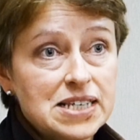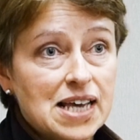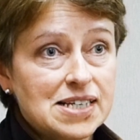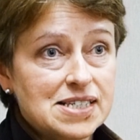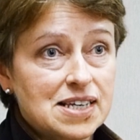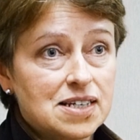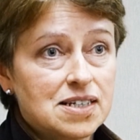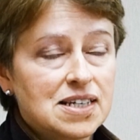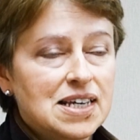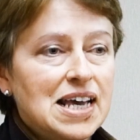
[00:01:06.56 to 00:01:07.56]
ataxia,
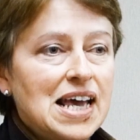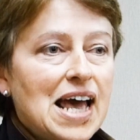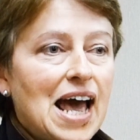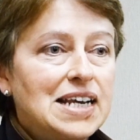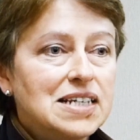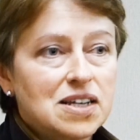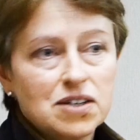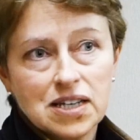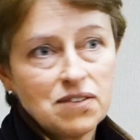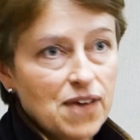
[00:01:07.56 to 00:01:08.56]
and
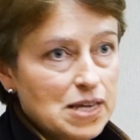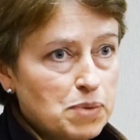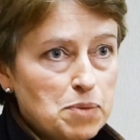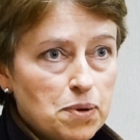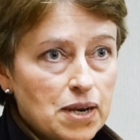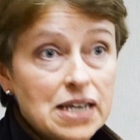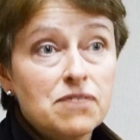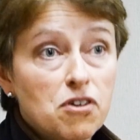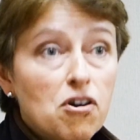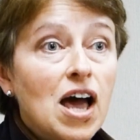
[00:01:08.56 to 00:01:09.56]
it can affect people in a
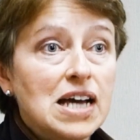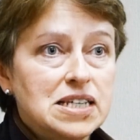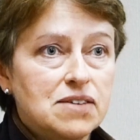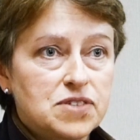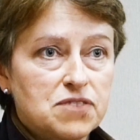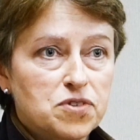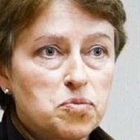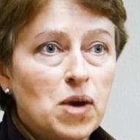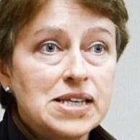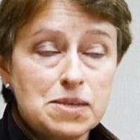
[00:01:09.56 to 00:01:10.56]
variety of
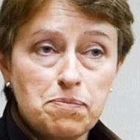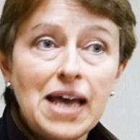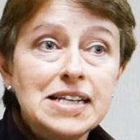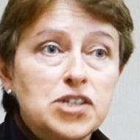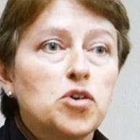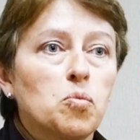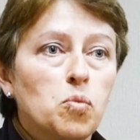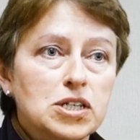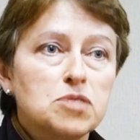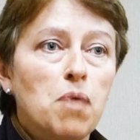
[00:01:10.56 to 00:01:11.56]
different ways depending on
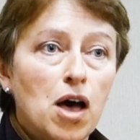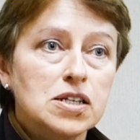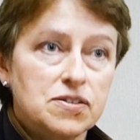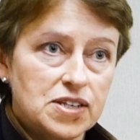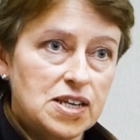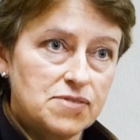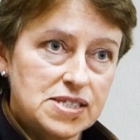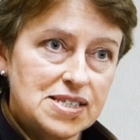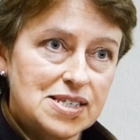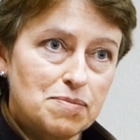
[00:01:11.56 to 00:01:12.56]
which part of the nervous
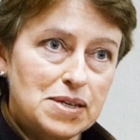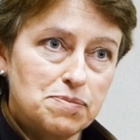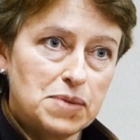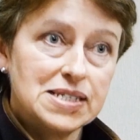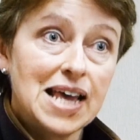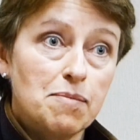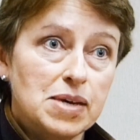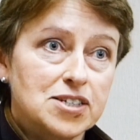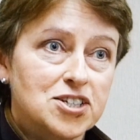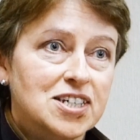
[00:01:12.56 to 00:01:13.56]
system has been
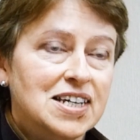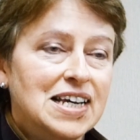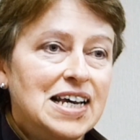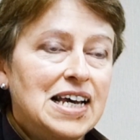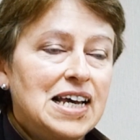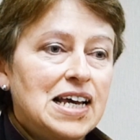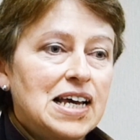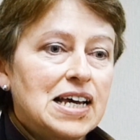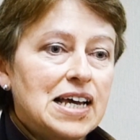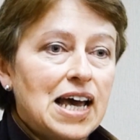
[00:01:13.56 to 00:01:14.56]
damaged.
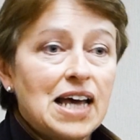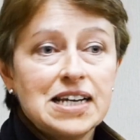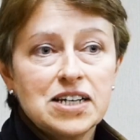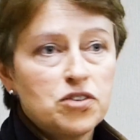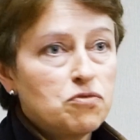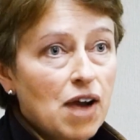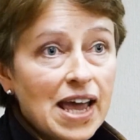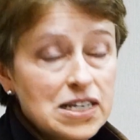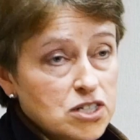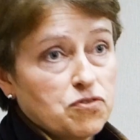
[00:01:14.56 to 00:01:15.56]
And it can
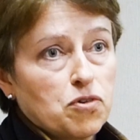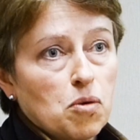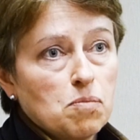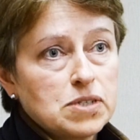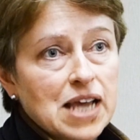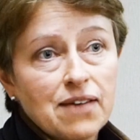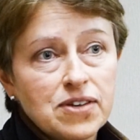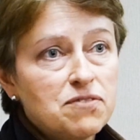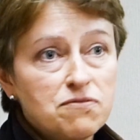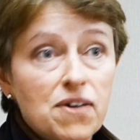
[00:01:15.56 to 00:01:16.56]
range from
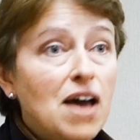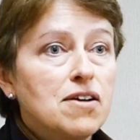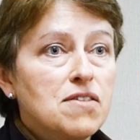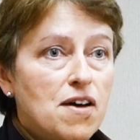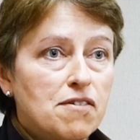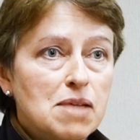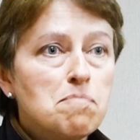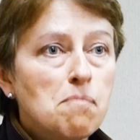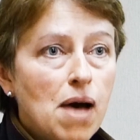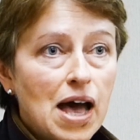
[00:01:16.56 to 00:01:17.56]
having a very, very
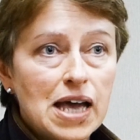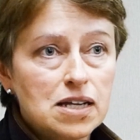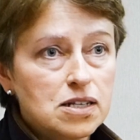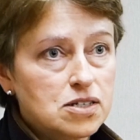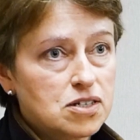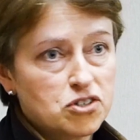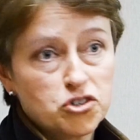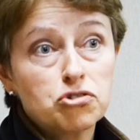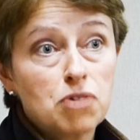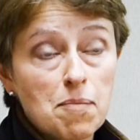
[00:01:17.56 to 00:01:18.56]
mild
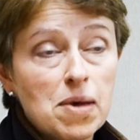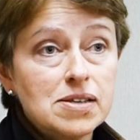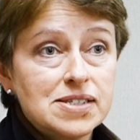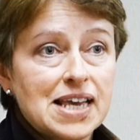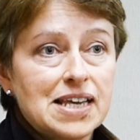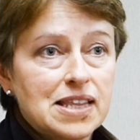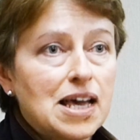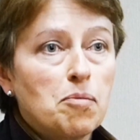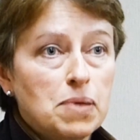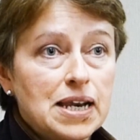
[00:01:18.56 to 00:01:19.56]
tremor, say in the
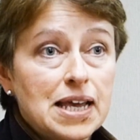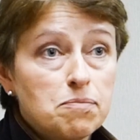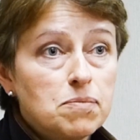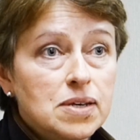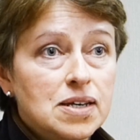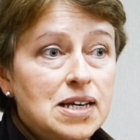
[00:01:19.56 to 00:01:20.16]
upper limb,